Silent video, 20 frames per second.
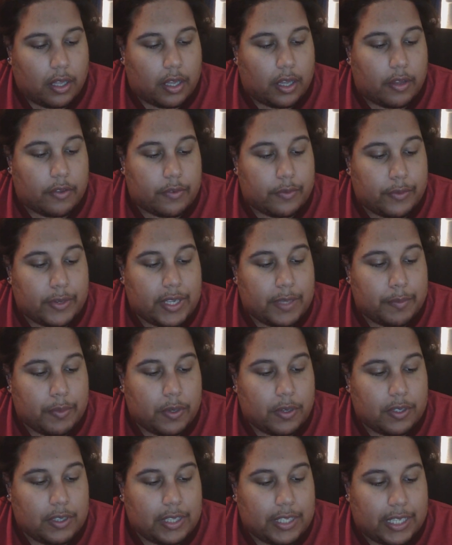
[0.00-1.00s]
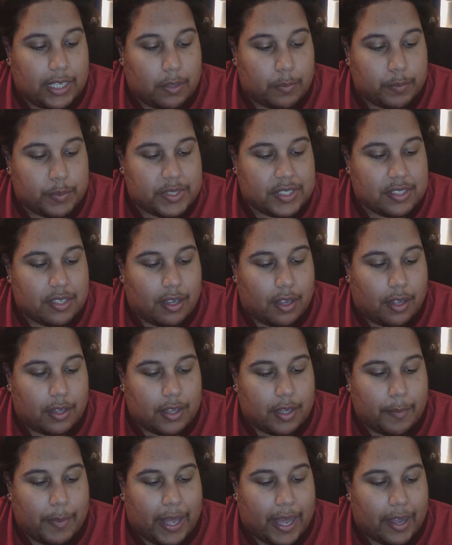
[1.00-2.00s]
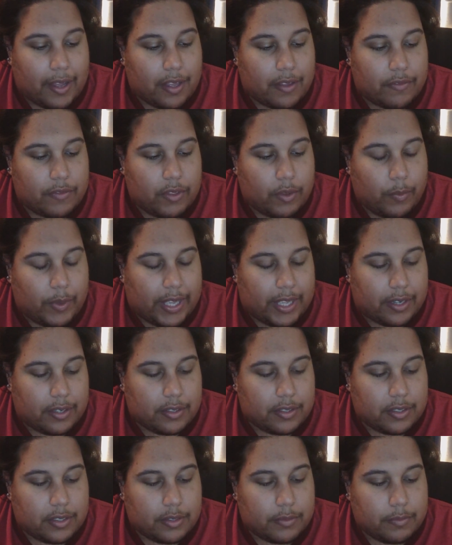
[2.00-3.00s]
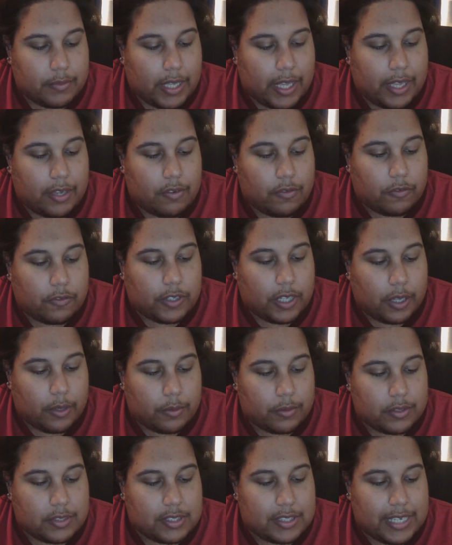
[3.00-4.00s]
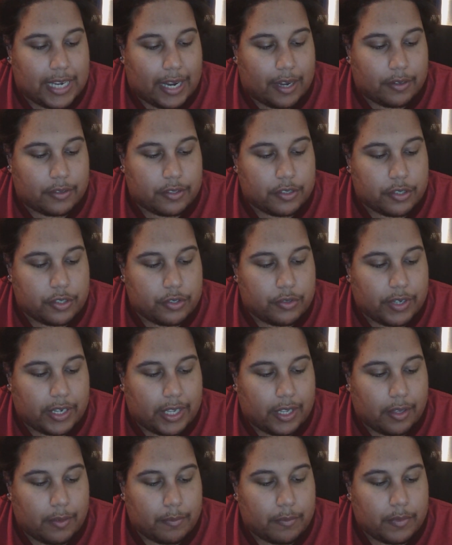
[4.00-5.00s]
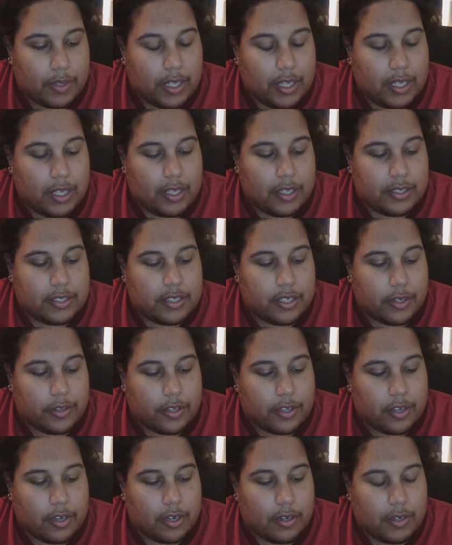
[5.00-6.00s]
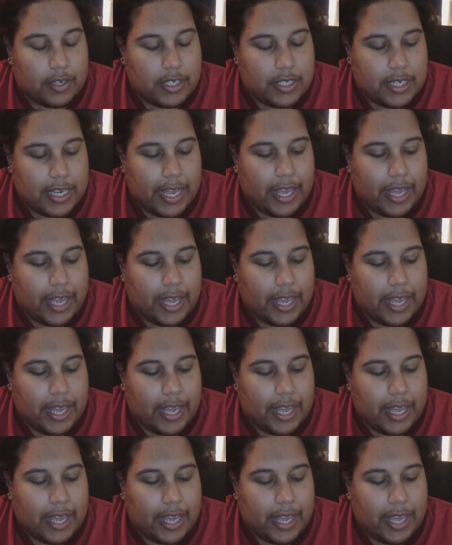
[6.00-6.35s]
A free bird leaps on the back of the wind and floats downstream till the current